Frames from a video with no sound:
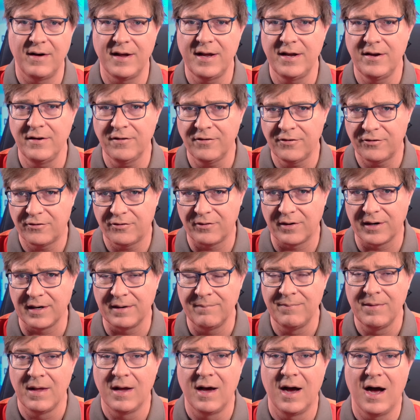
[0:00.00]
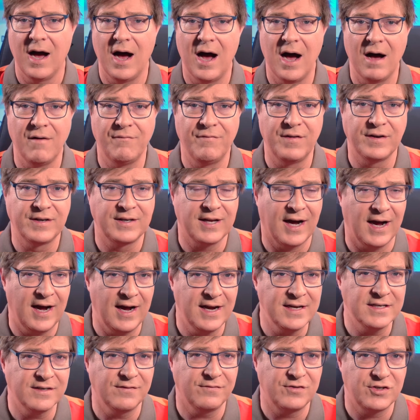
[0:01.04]
a history of the
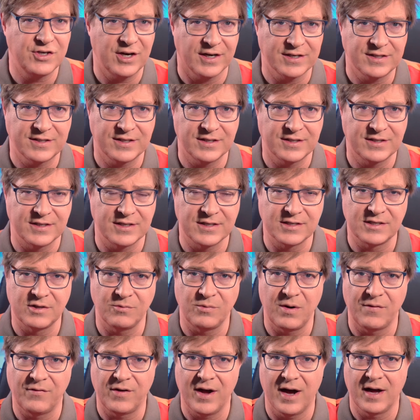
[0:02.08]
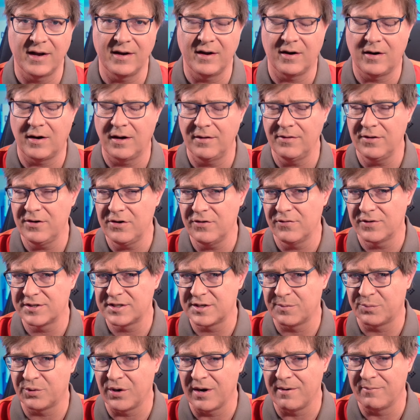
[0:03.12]
kinds of justices that we've gotten on the U S
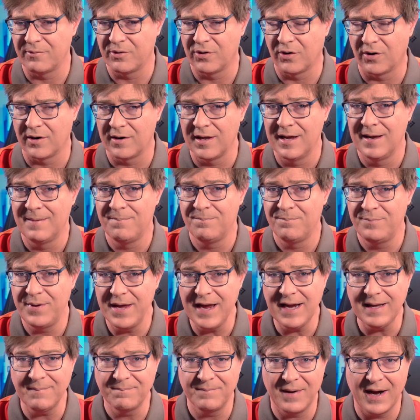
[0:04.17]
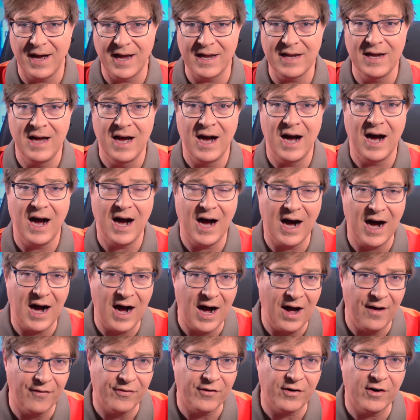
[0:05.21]
Supreme Court picked by
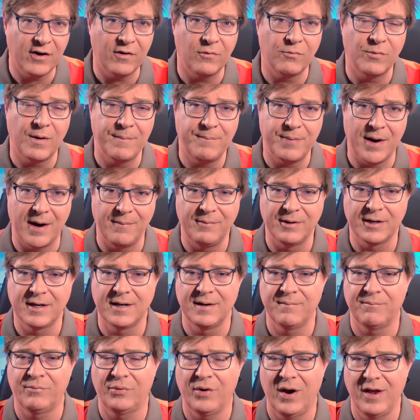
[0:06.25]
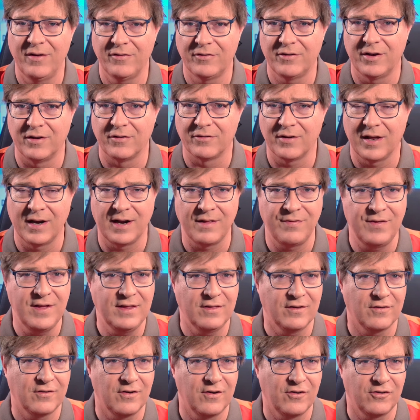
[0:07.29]
other Republican presidents. And I think
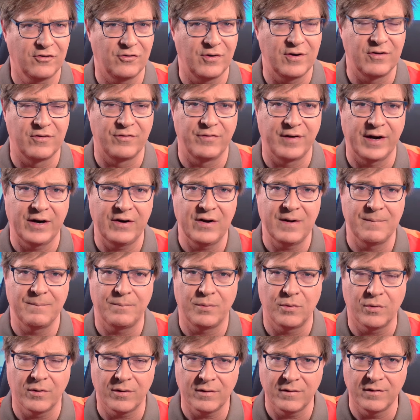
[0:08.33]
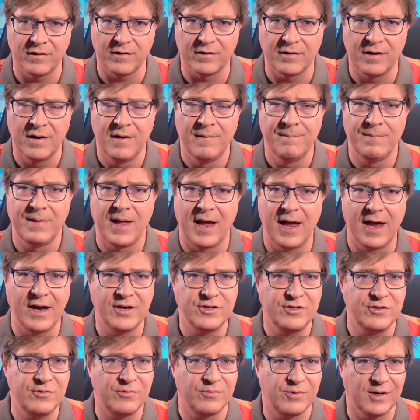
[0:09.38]
this history is very important
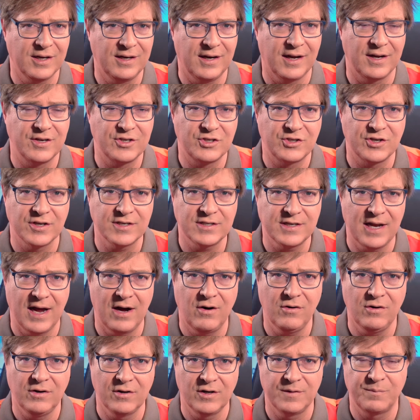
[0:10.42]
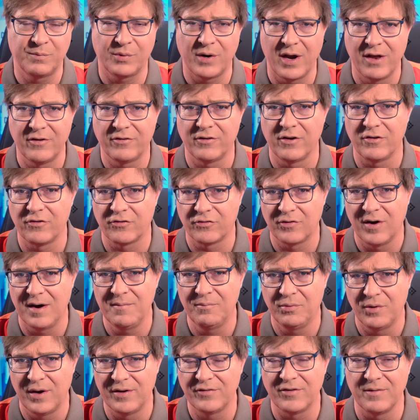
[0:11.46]
as you realize just how good President
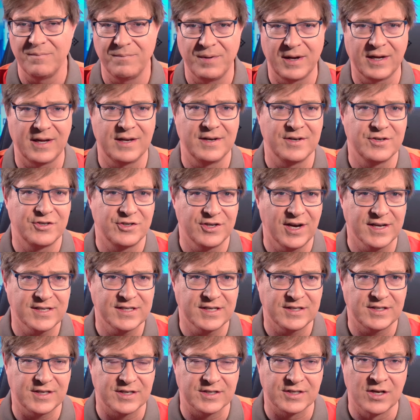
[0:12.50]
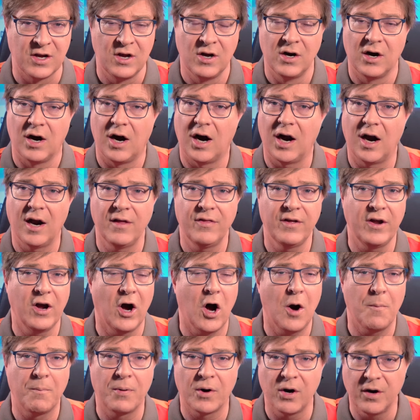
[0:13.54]
Trump was in picking his justices. Are they
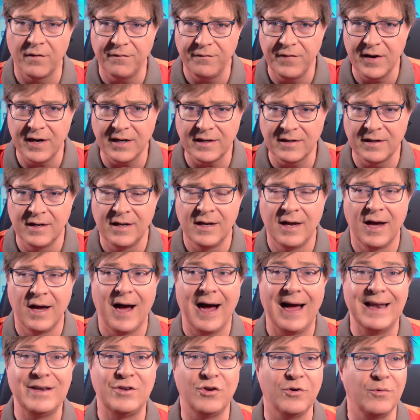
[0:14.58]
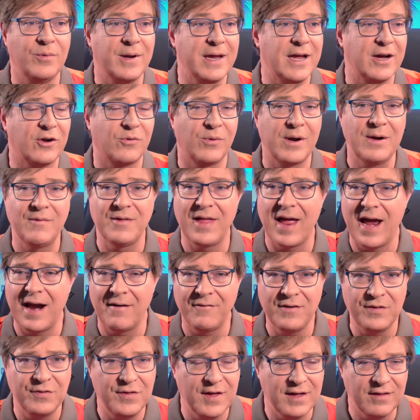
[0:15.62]
all perfect? Do we agree with
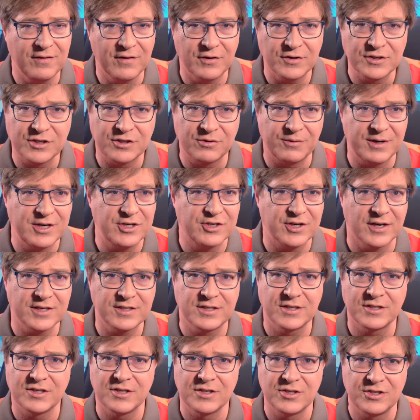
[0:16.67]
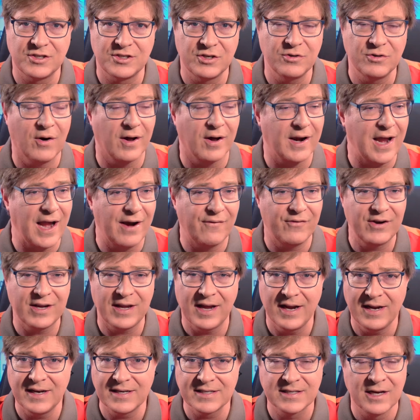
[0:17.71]
everything those three justices do on every
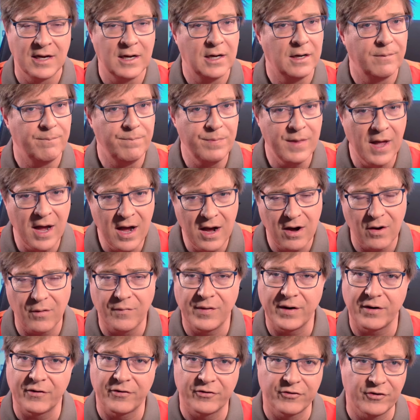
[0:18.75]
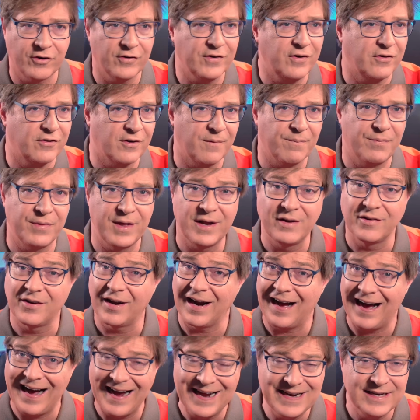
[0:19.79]
case? No, there are certainly some things that
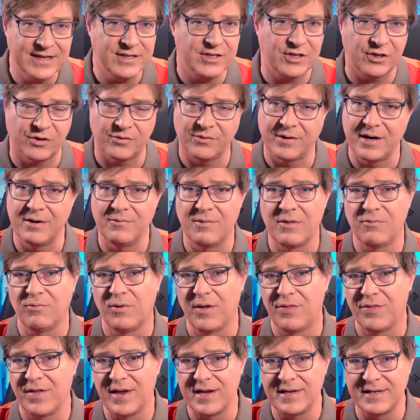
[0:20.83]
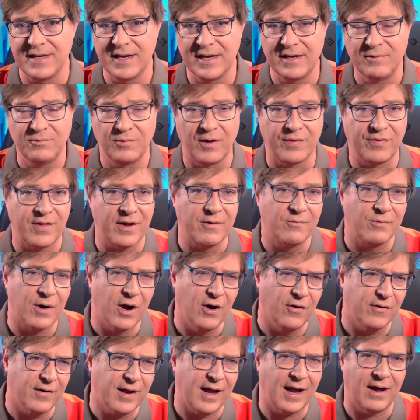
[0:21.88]
I disagree with, what they did, what they
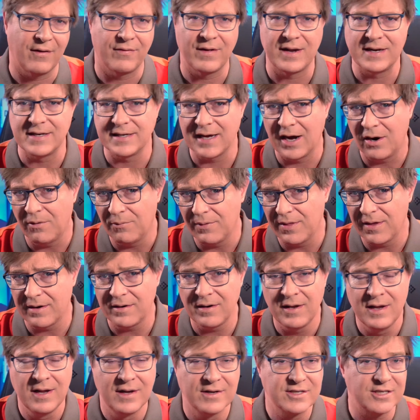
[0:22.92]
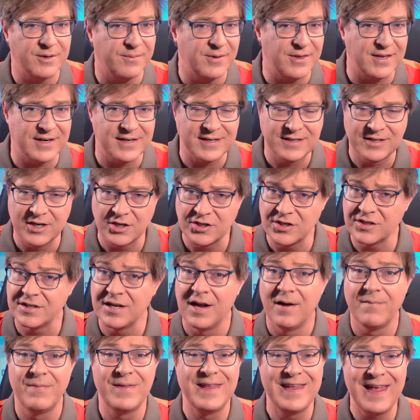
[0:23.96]
wrote, how they dealt with it, some of the decisions.
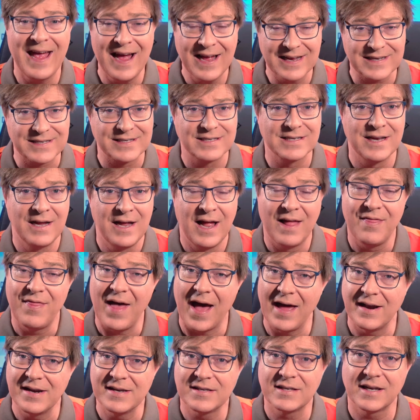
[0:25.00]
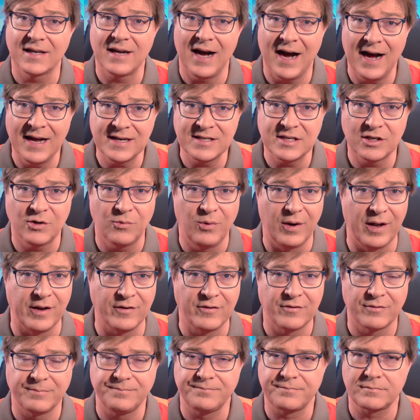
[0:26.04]
Yes, that is a
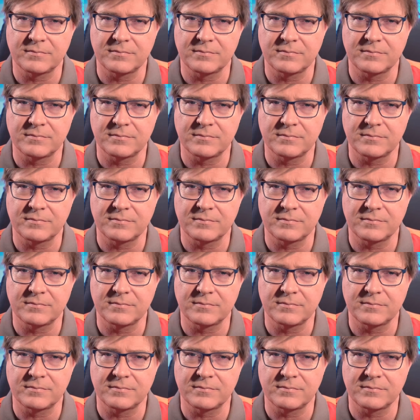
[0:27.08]
consequence